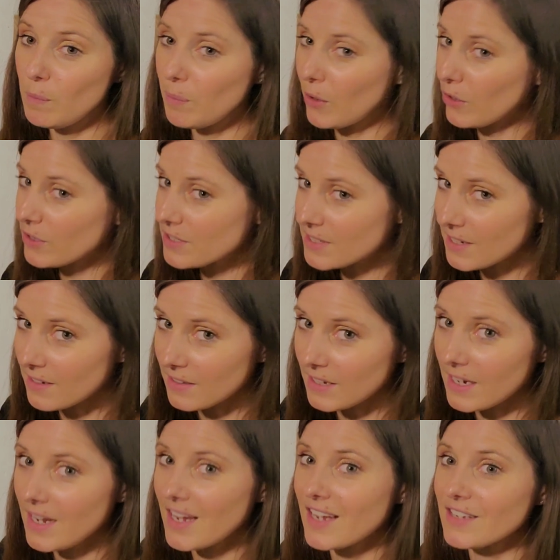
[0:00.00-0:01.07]

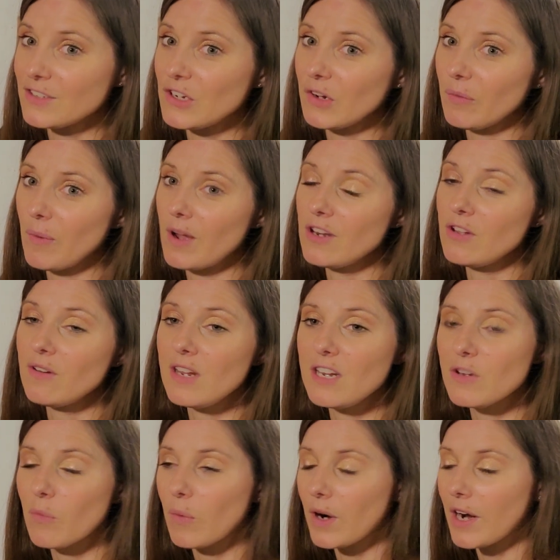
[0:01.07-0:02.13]
personally is your one you need
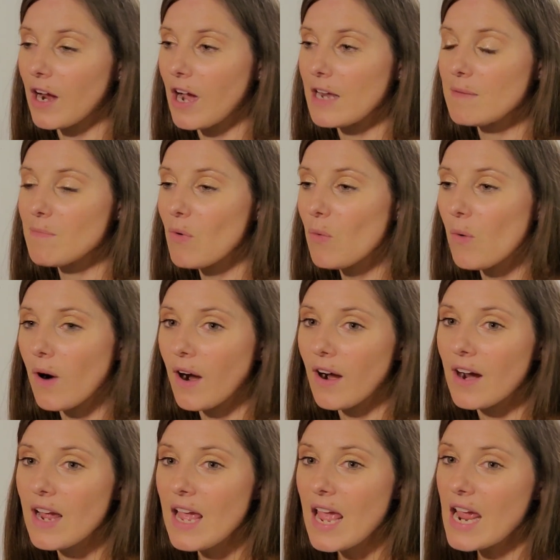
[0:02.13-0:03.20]
to work on
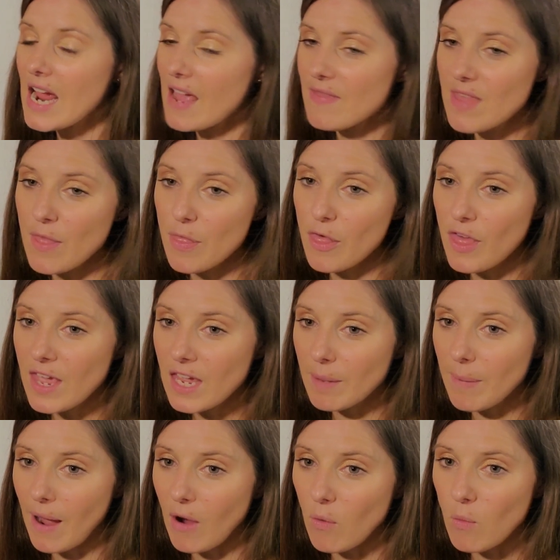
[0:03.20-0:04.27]
more, and then think
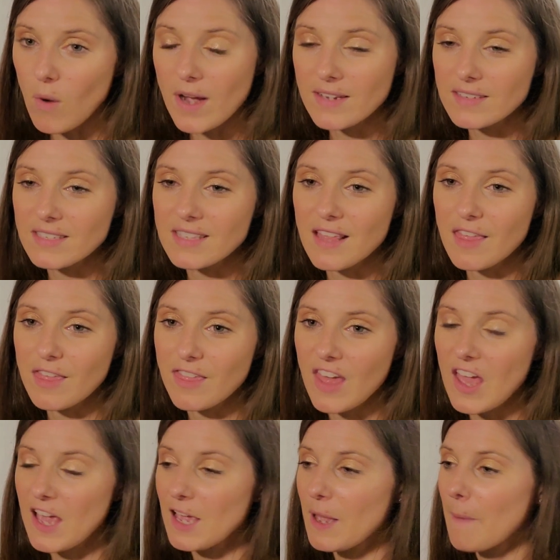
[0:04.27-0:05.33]
about what's the
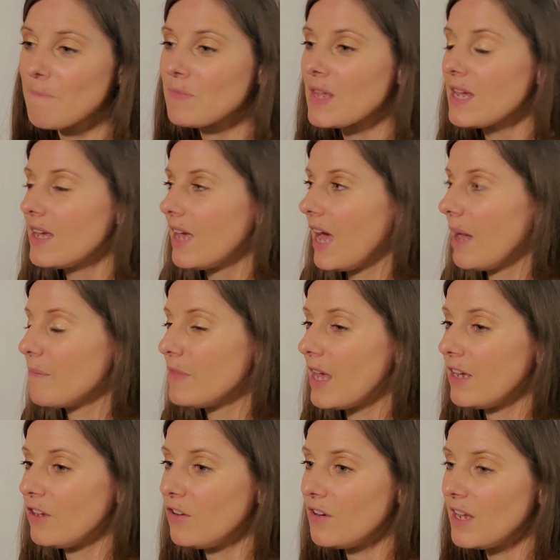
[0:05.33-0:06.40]
thing
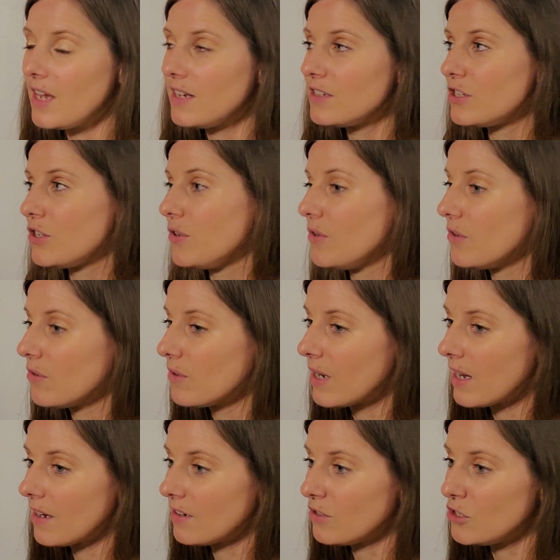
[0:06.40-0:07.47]
that you need to
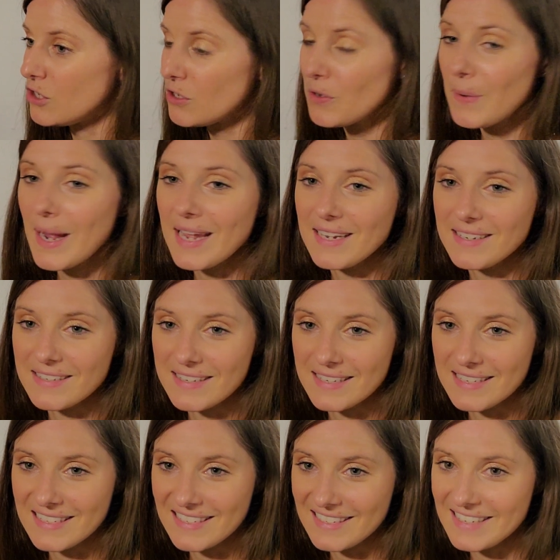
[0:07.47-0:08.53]
do
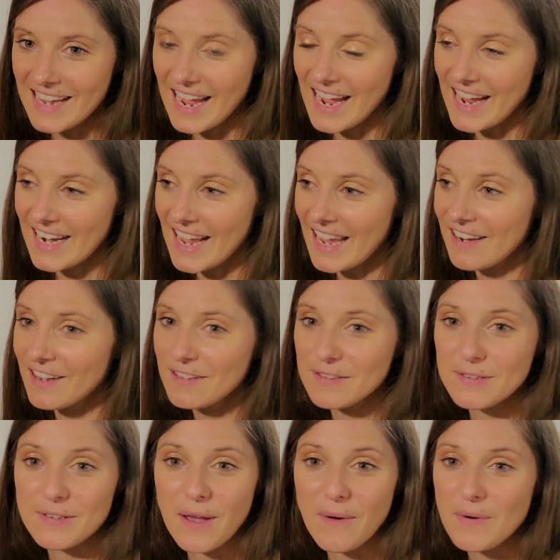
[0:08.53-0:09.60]
instead. And
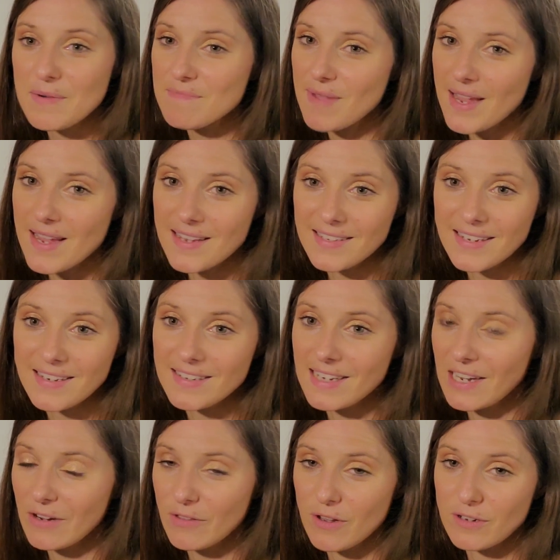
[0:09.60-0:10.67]
it's so amazing to
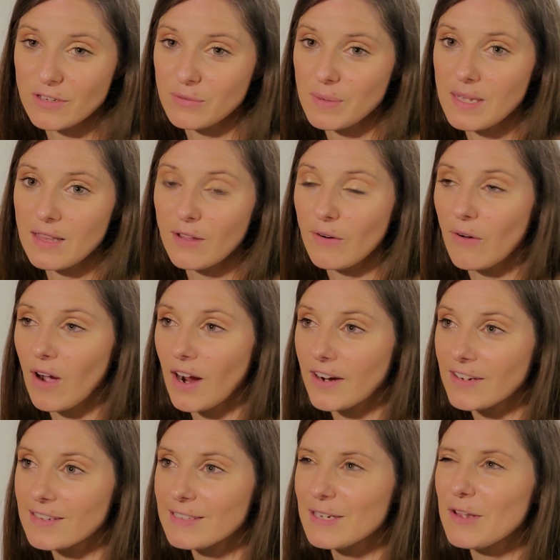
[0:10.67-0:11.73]
hear their sweet little
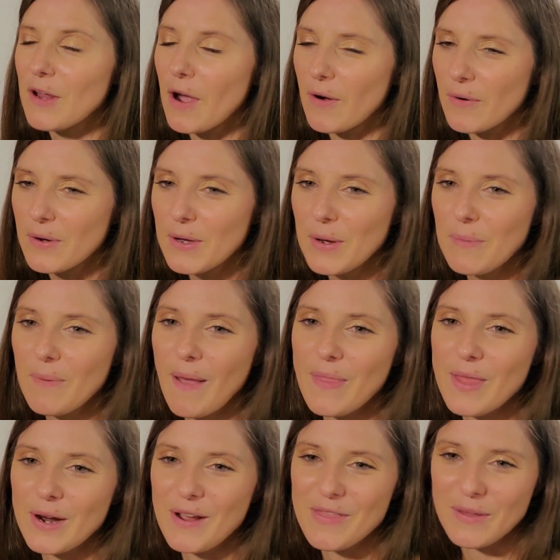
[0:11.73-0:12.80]
hearts, when
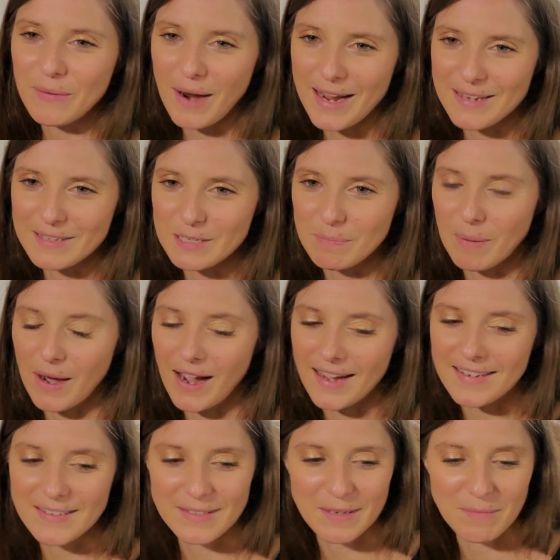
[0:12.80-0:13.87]
they're in the right
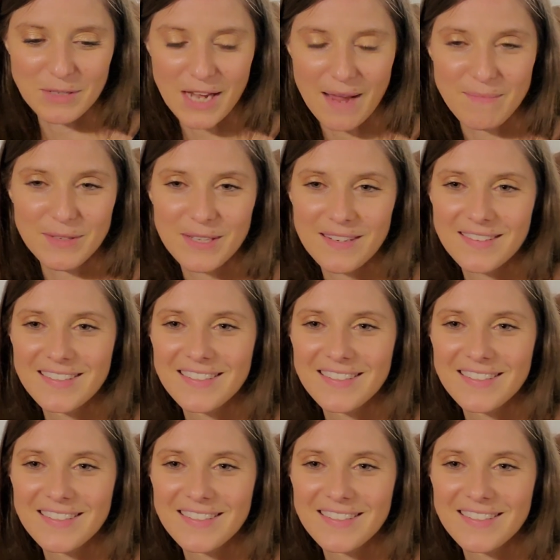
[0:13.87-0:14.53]
spot. Sometimes